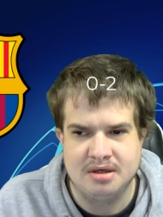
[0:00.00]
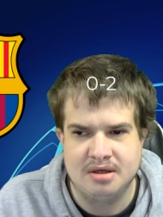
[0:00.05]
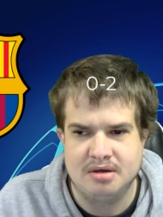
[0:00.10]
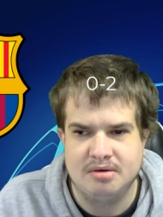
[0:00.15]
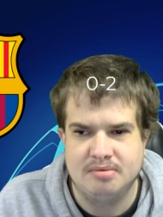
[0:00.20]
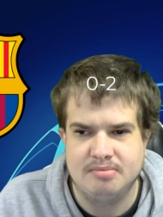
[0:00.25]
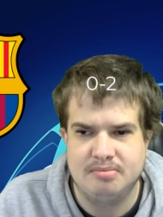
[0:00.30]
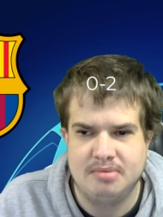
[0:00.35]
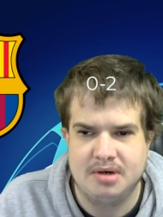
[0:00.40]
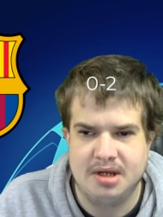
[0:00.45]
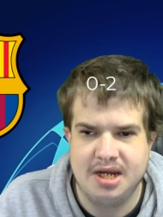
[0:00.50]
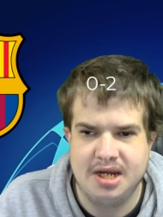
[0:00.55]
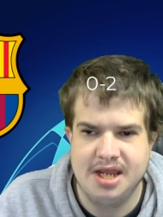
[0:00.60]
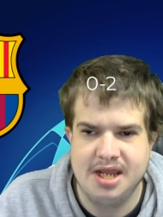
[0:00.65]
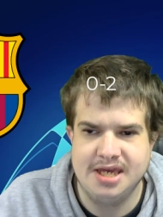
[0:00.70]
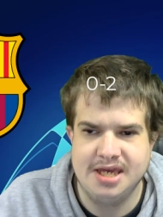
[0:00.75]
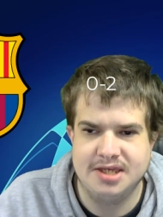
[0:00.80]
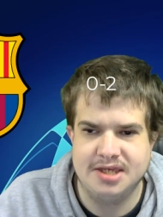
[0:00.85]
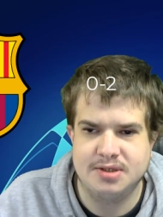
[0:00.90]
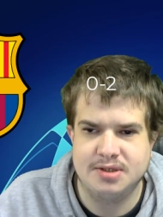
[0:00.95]
My
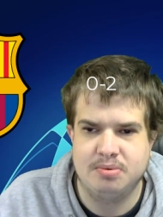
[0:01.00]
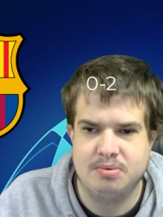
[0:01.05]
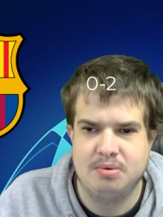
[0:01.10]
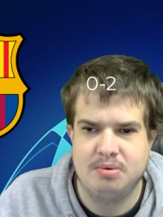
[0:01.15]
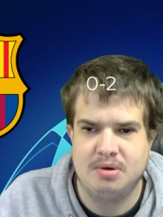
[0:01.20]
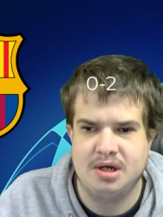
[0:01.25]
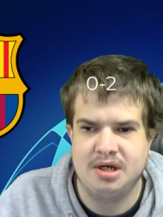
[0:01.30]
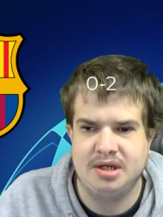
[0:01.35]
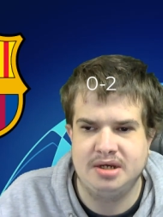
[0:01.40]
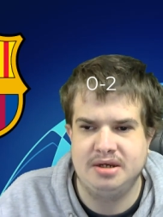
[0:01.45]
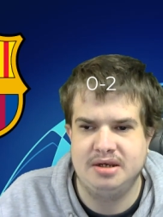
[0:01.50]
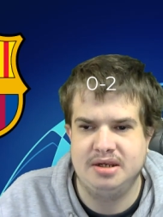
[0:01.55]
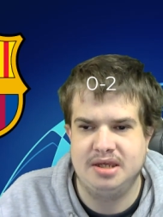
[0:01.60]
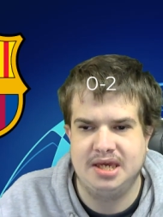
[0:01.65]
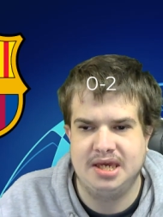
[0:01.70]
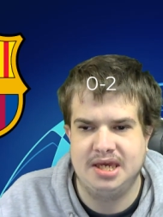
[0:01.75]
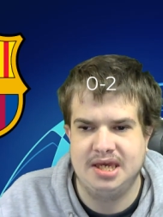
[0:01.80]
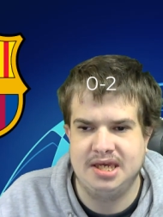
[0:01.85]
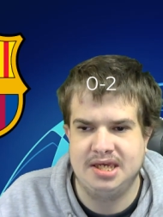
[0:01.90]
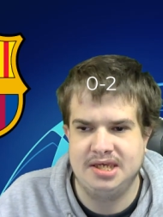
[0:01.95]
next one
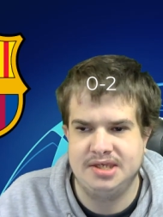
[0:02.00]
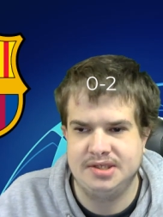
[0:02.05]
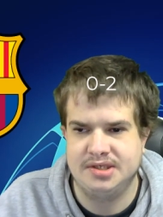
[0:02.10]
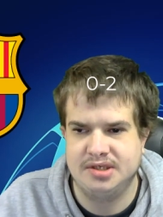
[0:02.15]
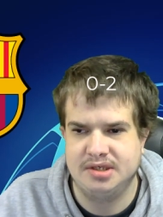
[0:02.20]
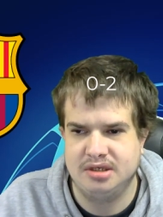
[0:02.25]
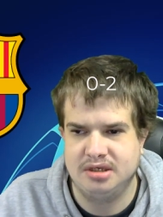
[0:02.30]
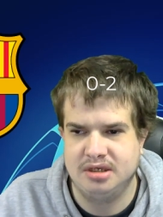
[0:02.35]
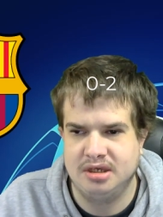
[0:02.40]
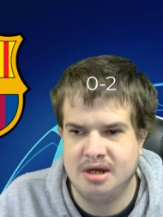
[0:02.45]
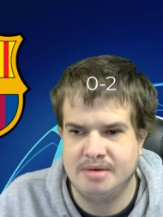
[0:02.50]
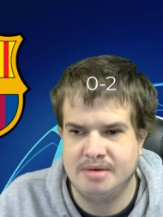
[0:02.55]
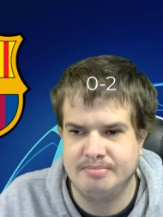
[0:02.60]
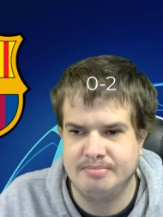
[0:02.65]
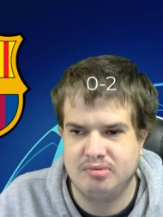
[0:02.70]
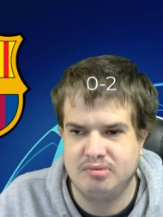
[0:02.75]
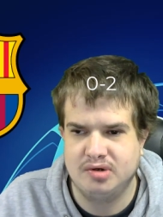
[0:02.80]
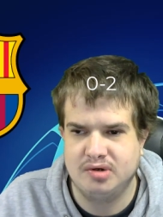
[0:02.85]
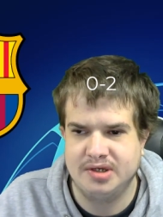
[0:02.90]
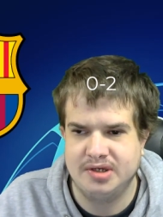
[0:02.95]
is Young
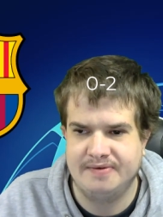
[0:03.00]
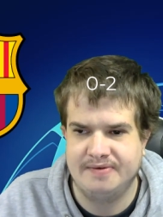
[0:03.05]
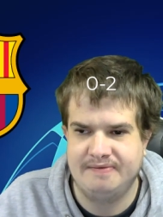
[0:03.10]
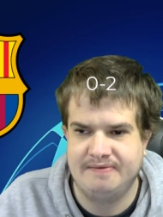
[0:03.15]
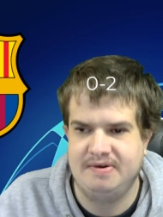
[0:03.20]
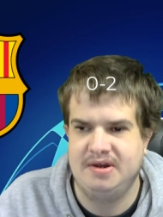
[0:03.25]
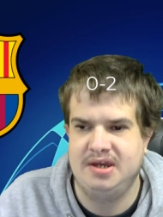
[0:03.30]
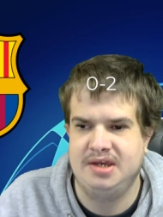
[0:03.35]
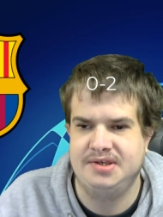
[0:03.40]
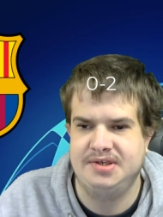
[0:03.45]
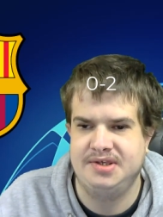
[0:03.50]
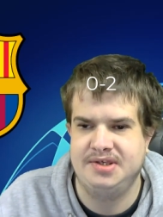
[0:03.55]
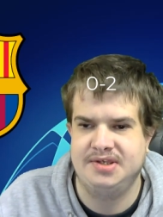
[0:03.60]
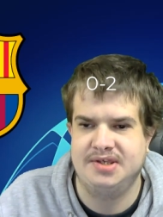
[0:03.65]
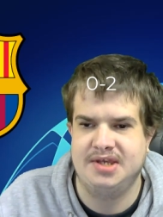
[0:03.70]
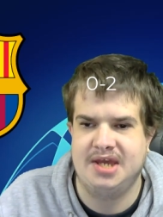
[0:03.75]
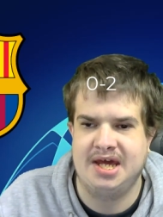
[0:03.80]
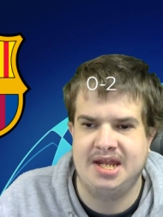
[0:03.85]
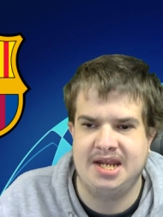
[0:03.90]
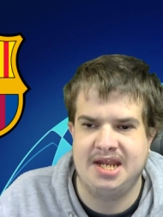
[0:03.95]
Boys versus
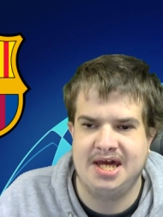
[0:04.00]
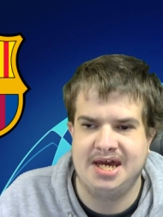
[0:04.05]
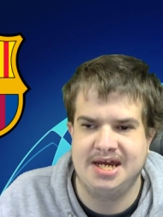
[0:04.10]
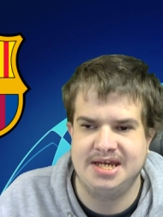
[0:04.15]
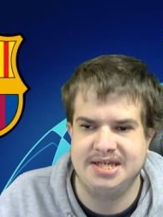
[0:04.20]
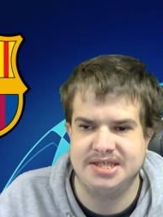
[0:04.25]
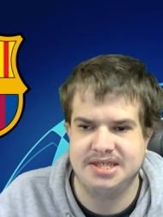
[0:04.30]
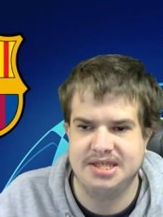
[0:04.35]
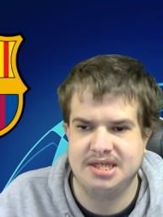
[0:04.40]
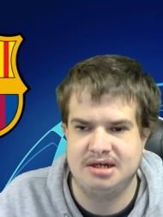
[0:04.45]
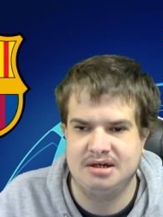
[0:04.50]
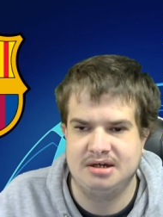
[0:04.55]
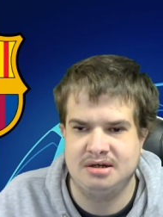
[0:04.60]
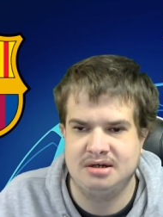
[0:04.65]
Atalanta.